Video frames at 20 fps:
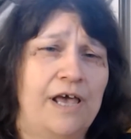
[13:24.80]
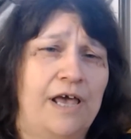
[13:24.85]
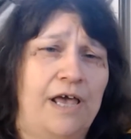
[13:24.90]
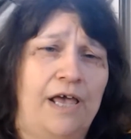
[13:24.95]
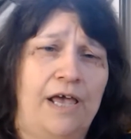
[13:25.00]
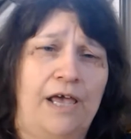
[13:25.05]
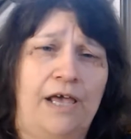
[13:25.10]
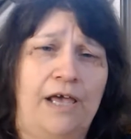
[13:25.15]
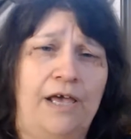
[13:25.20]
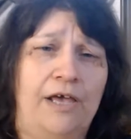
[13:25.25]

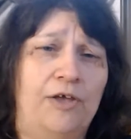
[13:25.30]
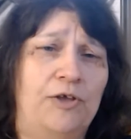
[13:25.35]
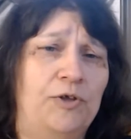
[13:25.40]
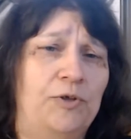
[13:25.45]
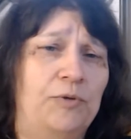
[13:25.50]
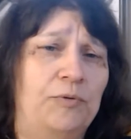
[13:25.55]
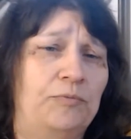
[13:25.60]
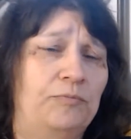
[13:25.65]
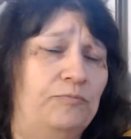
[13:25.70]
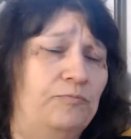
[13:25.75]

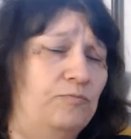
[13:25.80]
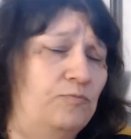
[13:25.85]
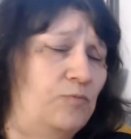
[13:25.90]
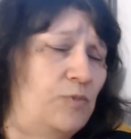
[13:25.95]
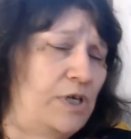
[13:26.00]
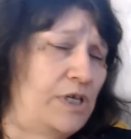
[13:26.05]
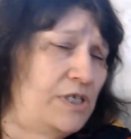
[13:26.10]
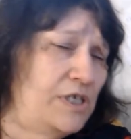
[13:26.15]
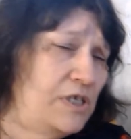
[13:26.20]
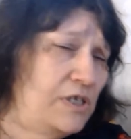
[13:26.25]
and
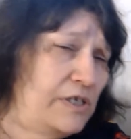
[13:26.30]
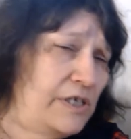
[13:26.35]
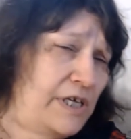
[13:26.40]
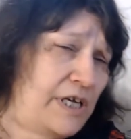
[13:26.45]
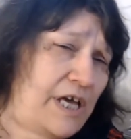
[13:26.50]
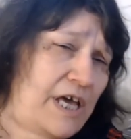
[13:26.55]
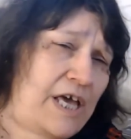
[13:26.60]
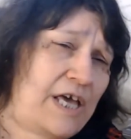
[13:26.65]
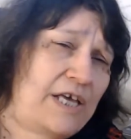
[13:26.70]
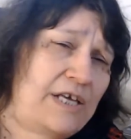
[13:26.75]
basically
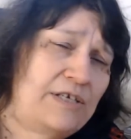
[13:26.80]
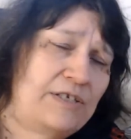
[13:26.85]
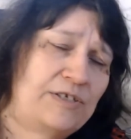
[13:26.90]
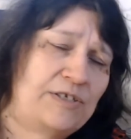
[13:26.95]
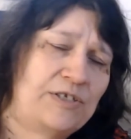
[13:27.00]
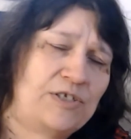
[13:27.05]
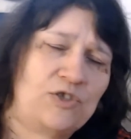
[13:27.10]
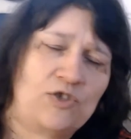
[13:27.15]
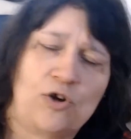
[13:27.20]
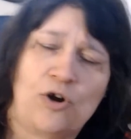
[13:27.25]
has
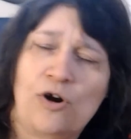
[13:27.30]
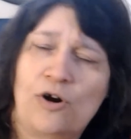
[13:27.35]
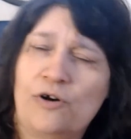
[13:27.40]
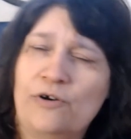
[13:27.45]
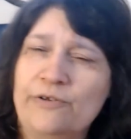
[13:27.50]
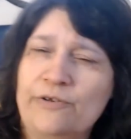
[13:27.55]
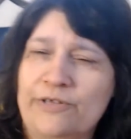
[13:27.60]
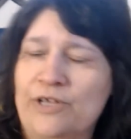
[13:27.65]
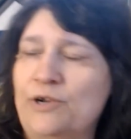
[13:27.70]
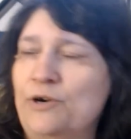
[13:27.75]

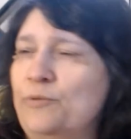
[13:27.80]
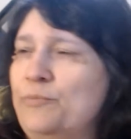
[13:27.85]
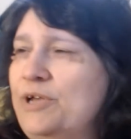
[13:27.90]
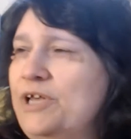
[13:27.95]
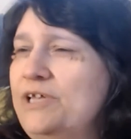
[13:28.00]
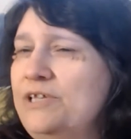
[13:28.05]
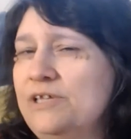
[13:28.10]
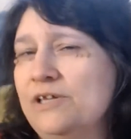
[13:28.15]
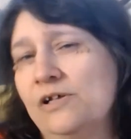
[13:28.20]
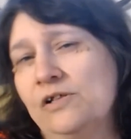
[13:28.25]
stars that are
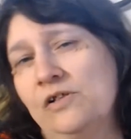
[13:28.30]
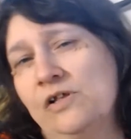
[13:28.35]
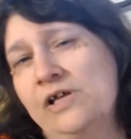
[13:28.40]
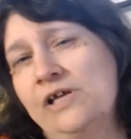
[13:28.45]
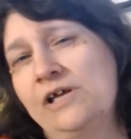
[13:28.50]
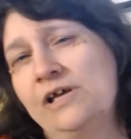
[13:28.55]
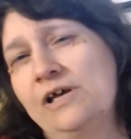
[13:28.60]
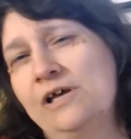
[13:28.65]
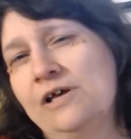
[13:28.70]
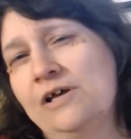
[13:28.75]

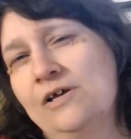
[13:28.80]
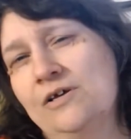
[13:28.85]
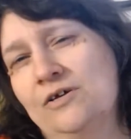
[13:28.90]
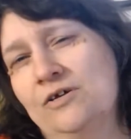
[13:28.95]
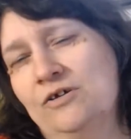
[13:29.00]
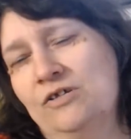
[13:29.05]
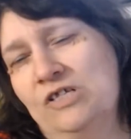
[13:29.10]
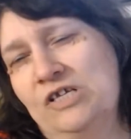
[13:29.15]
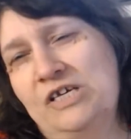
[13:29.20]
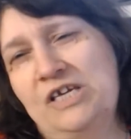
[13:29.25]
basically
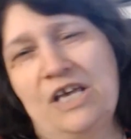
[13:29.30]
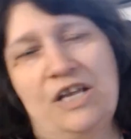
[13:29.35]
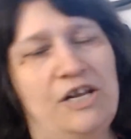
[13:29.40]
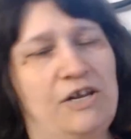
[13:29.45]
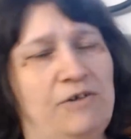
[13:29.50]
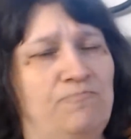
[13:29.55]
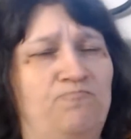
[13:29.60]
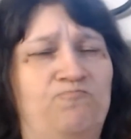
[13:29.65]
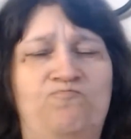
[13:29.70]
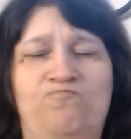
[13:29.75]
like
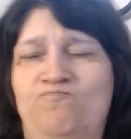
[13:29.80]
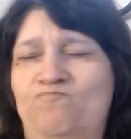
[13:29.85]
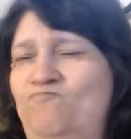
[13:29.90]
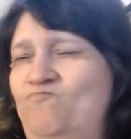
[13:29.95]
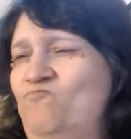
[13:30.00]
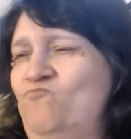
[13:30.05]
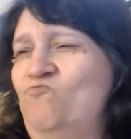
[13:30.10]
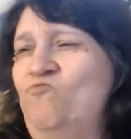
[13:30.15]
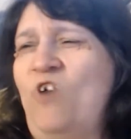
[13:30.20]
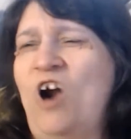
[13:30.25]
any
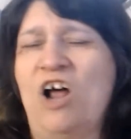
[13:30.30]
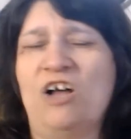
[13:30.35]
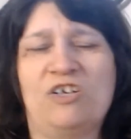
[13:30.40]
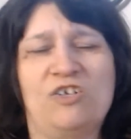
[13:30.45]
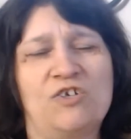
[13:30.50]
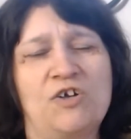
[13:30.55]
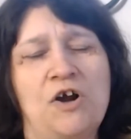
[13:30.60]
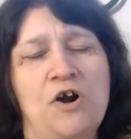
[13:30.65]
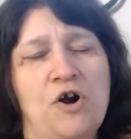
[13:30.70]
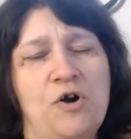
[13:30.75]
rock
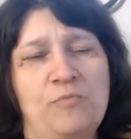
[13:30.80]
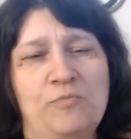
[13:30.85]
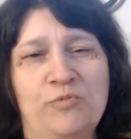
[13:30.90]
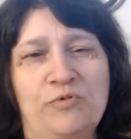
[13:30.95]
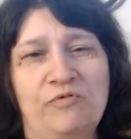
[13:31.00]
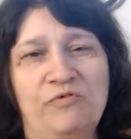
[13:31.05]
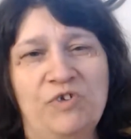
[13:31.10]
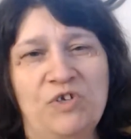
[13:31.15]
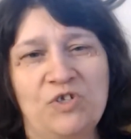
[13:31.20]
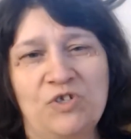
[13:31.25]
star or
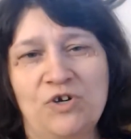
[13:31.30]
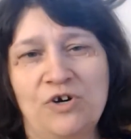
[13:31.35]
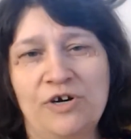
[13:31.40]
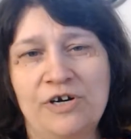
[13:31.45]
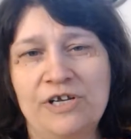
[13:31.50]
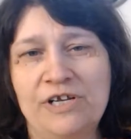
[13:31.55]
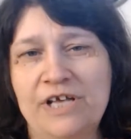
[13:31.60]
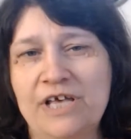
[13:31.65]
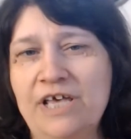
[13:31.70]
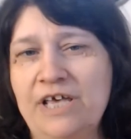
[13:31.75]
movie star
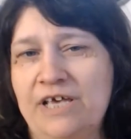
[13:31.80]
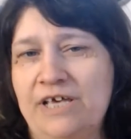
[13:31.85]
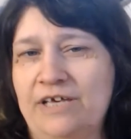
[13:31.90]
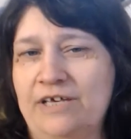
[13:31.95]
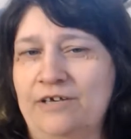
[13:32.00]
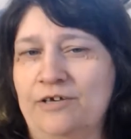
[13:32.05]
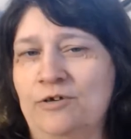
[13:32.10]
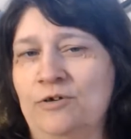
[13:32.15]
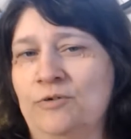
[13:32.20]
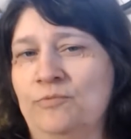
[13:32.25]
today.